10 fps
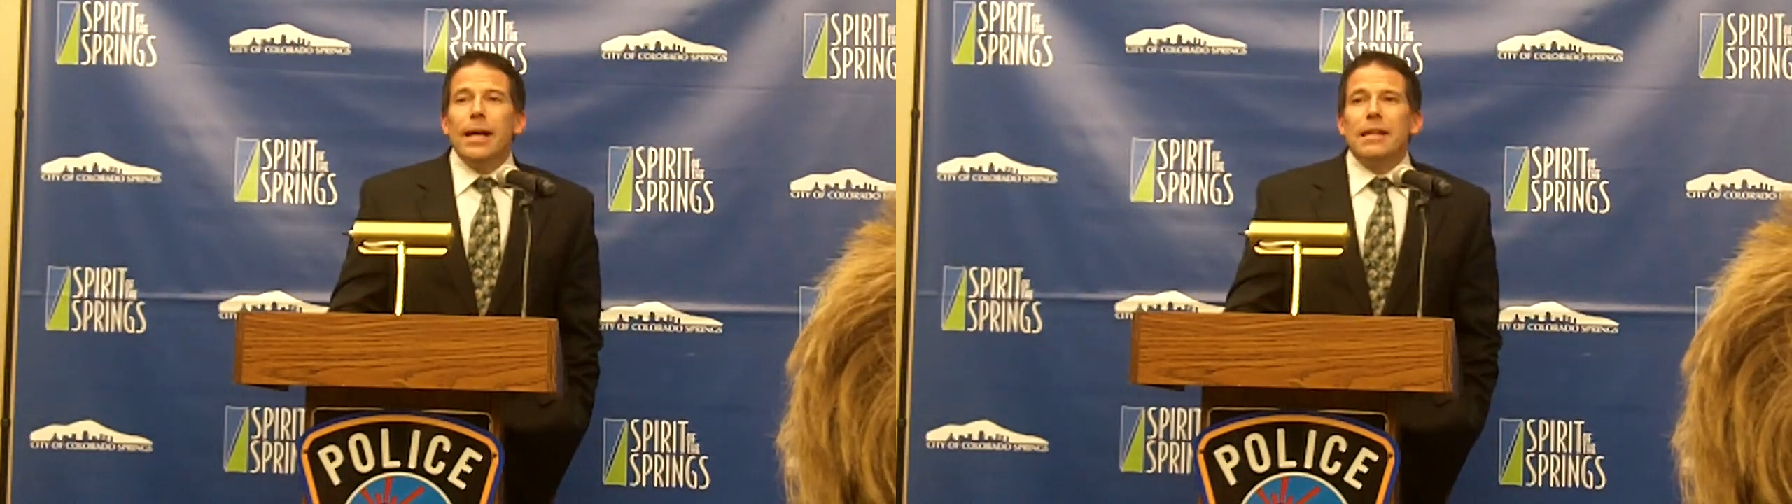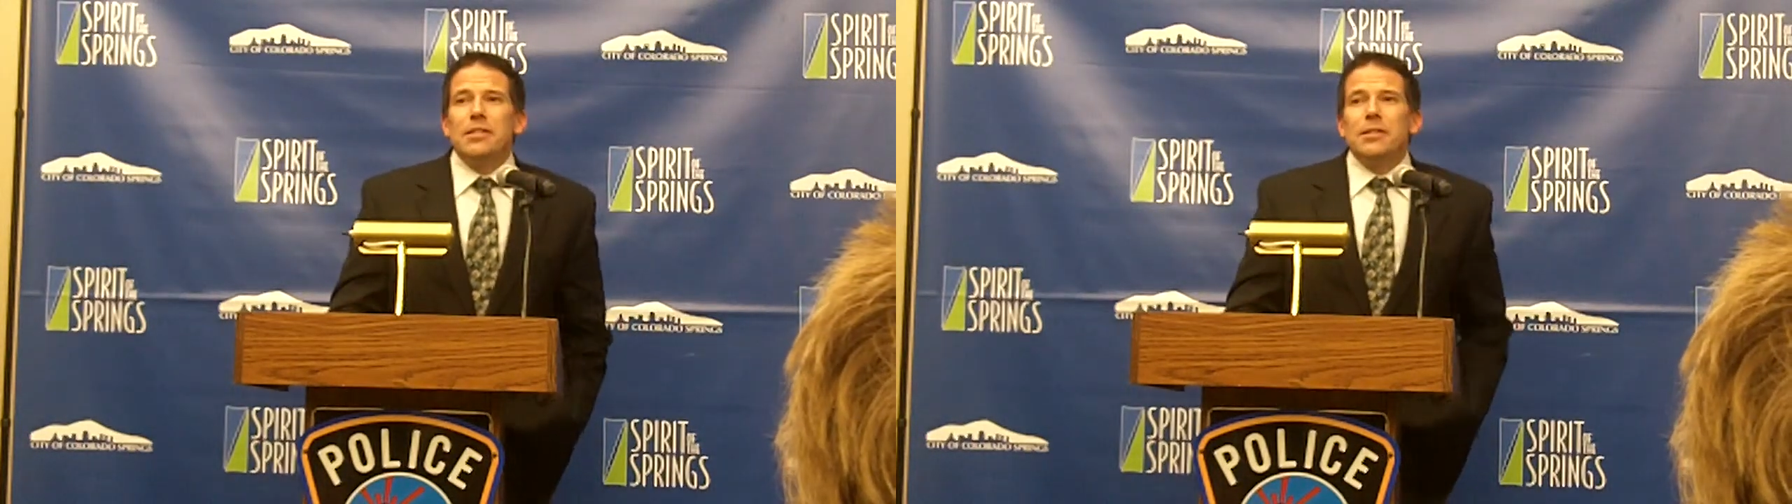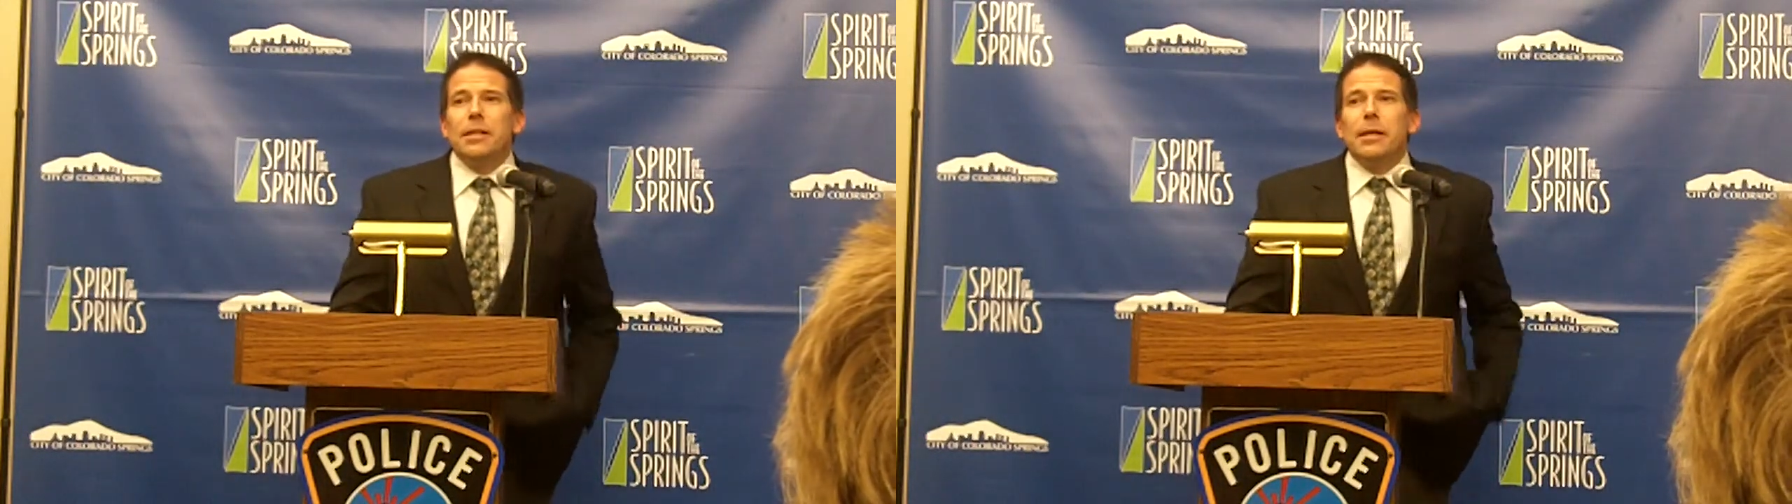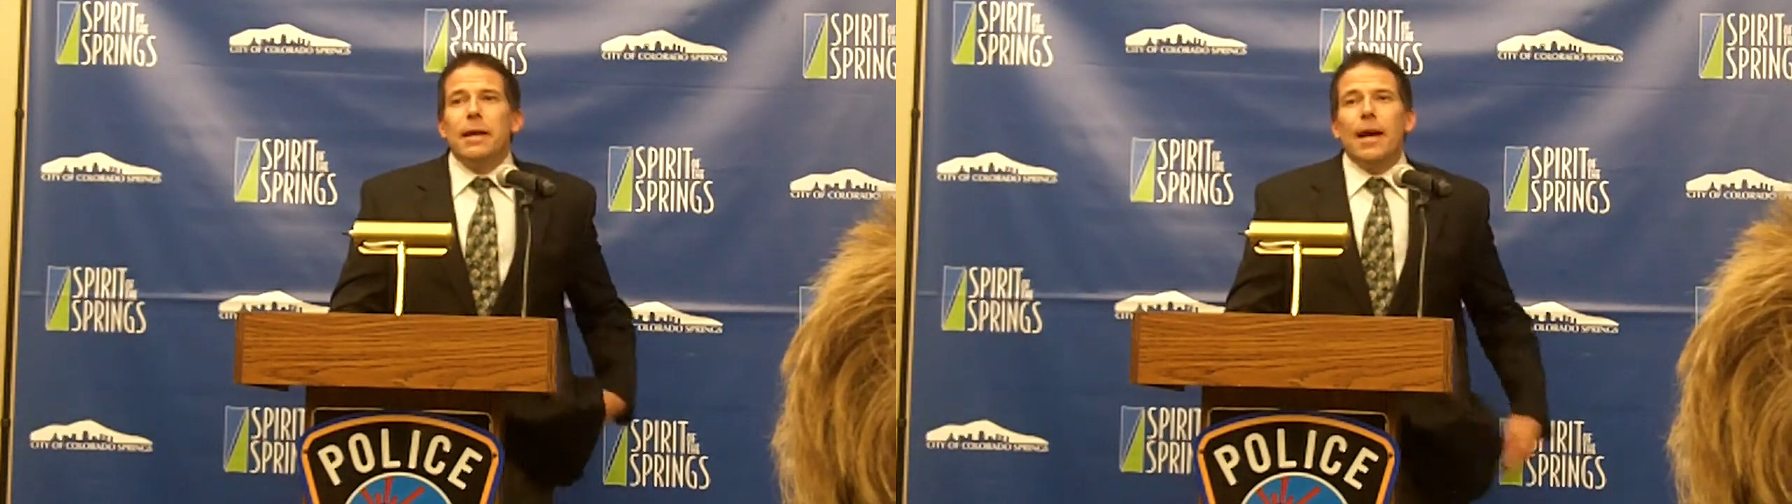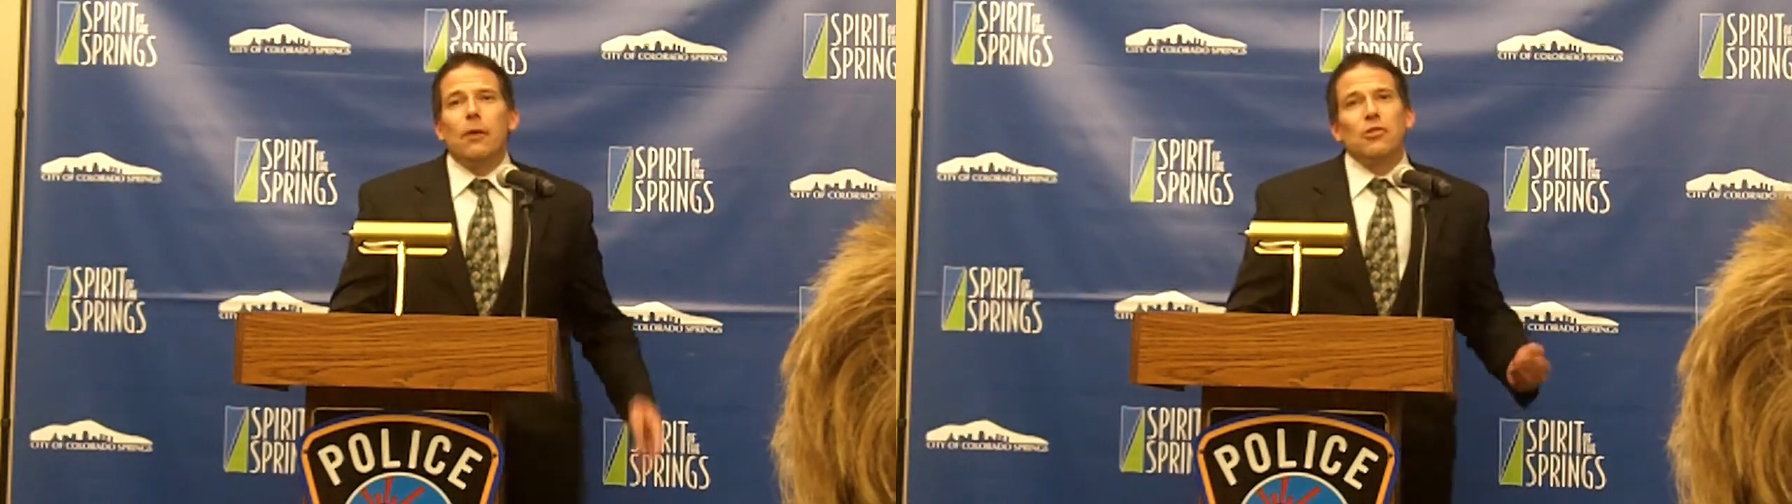and
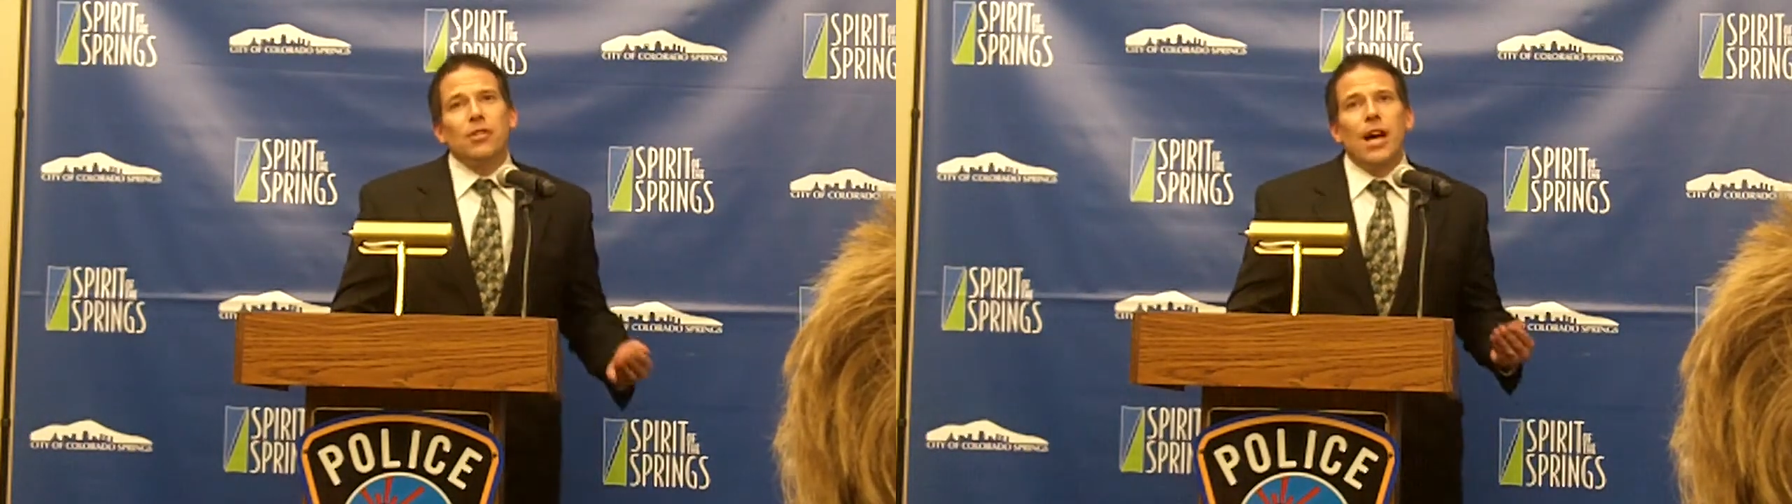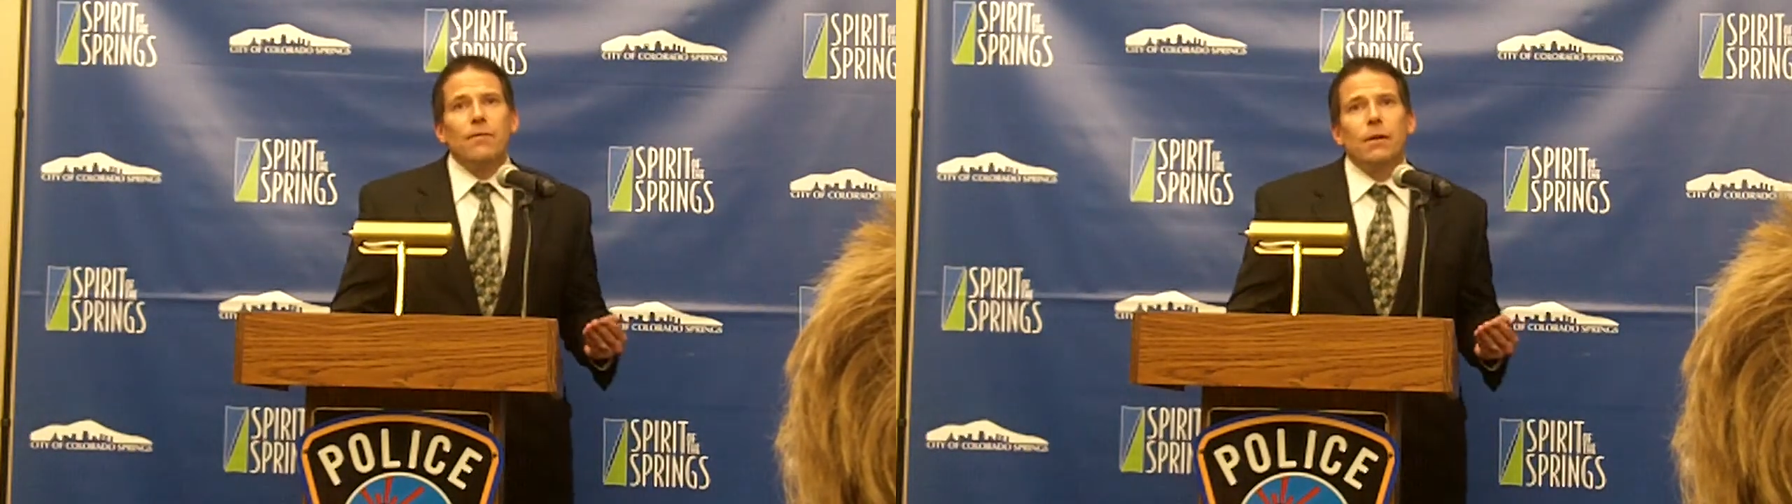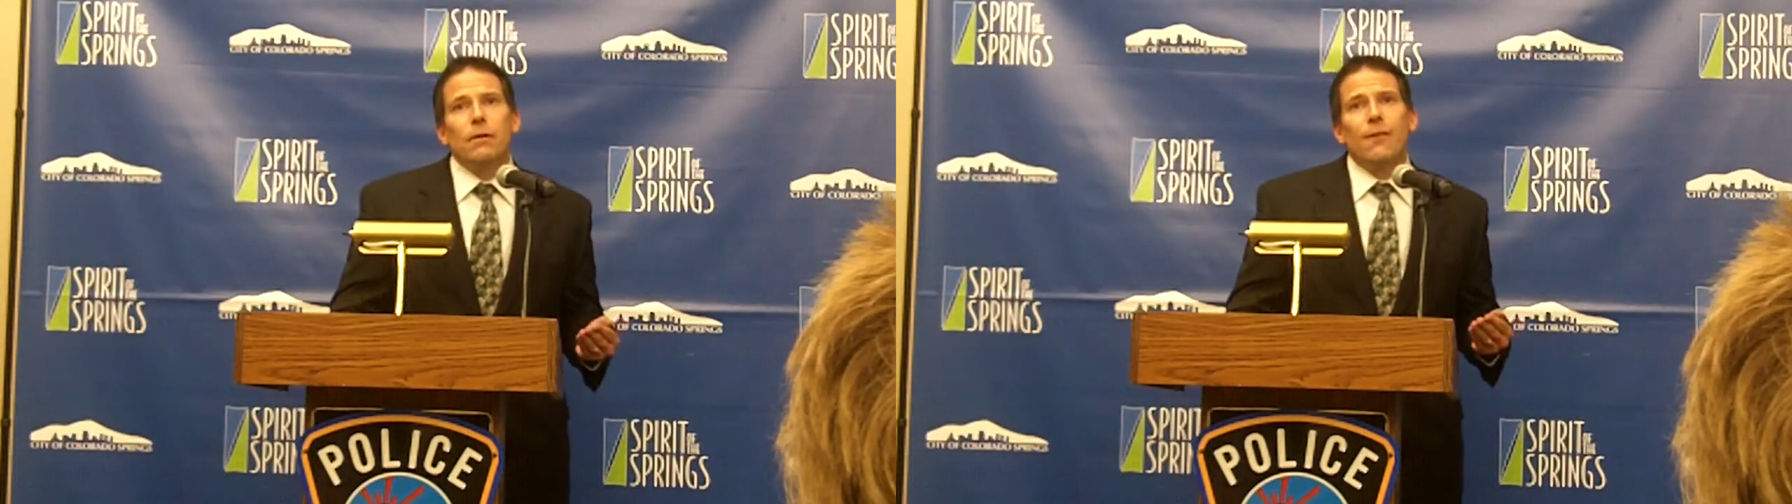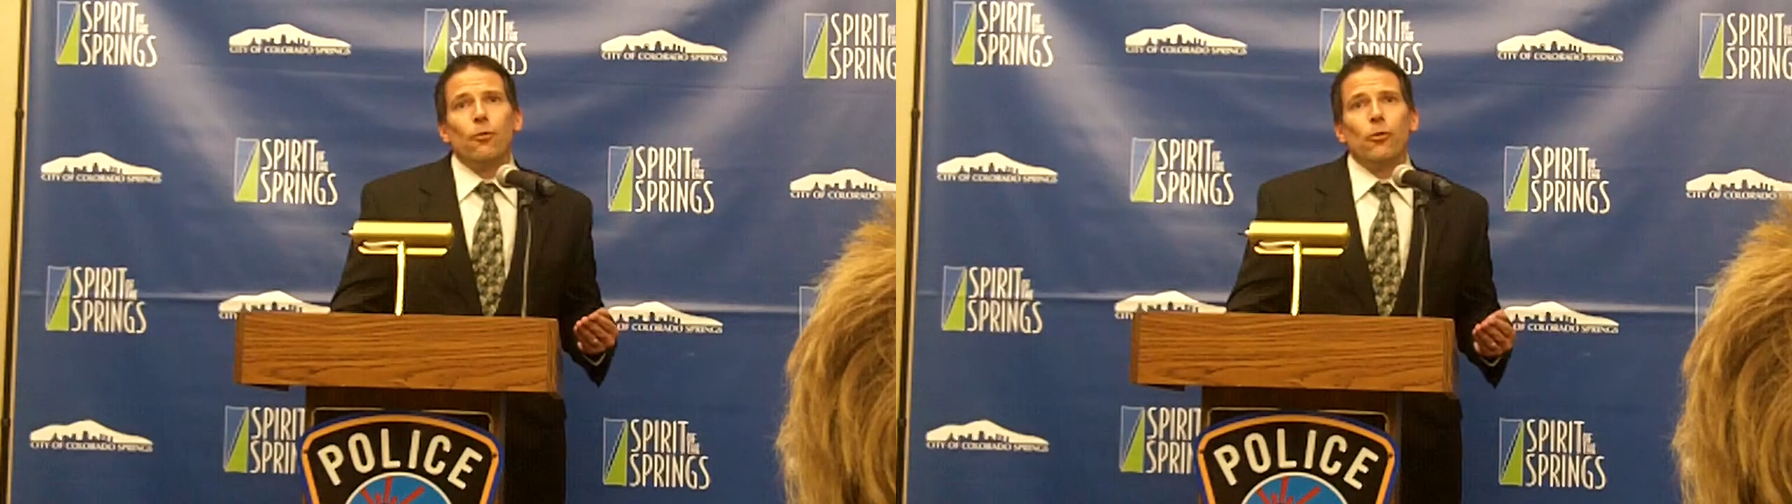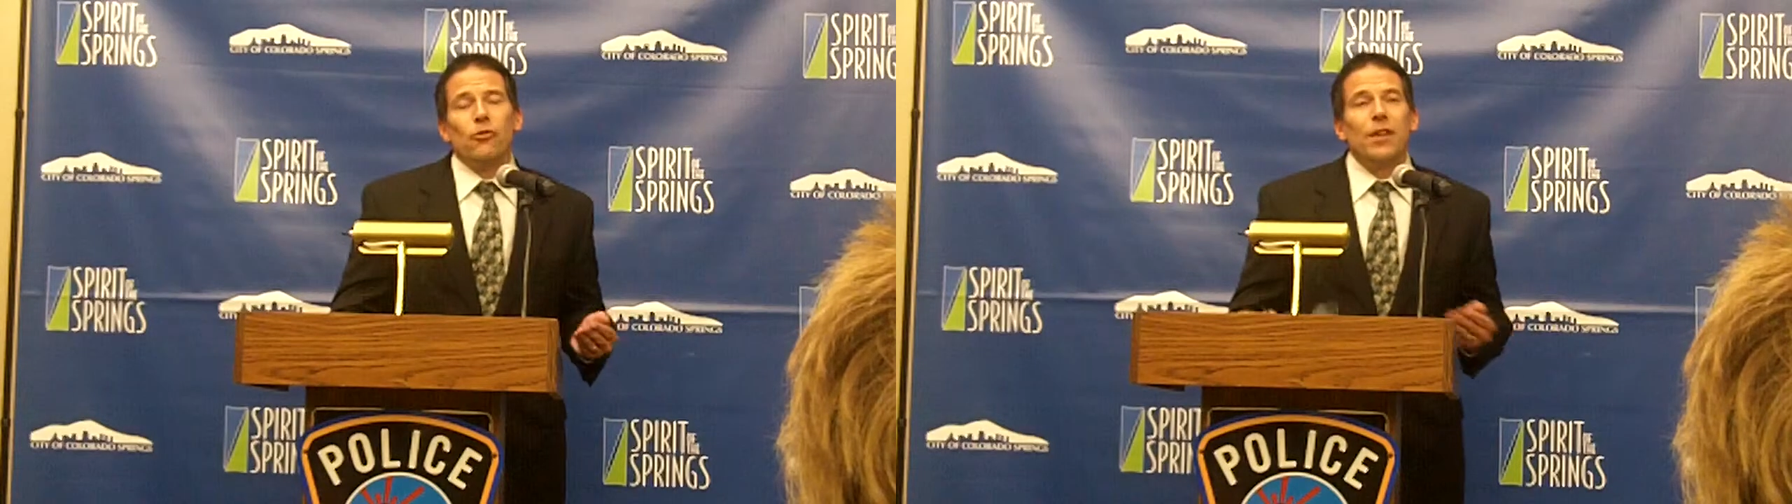see how the staffing
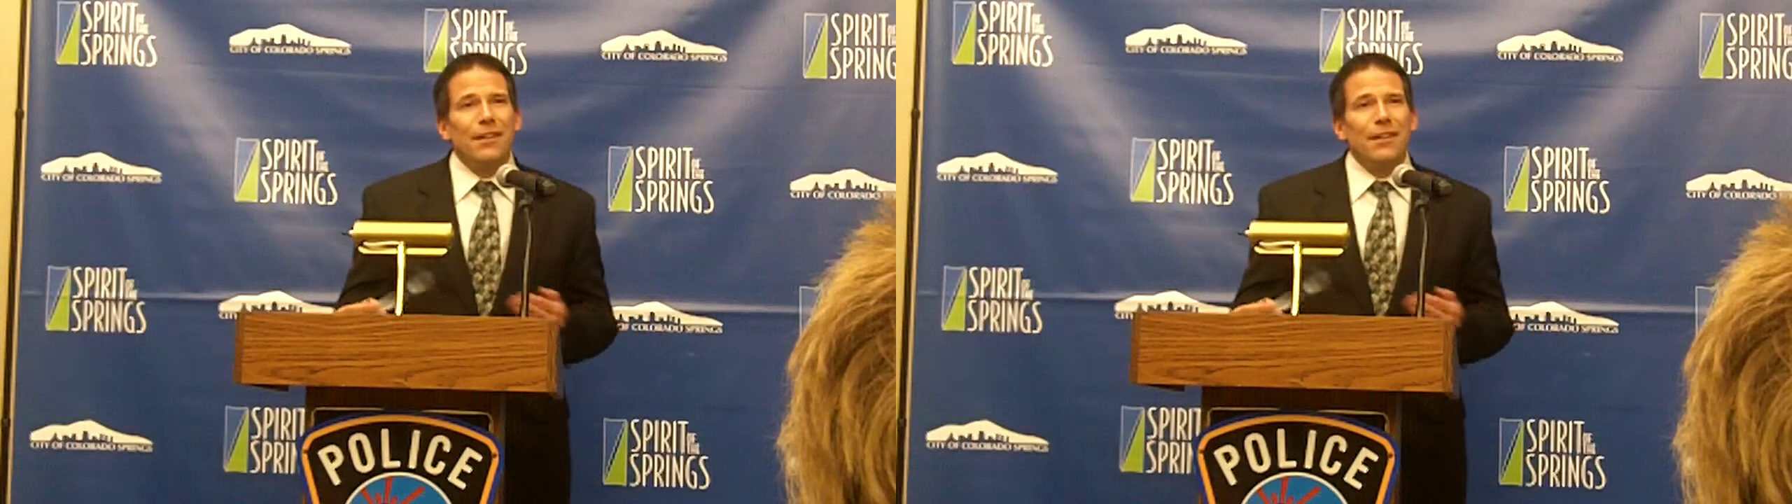levels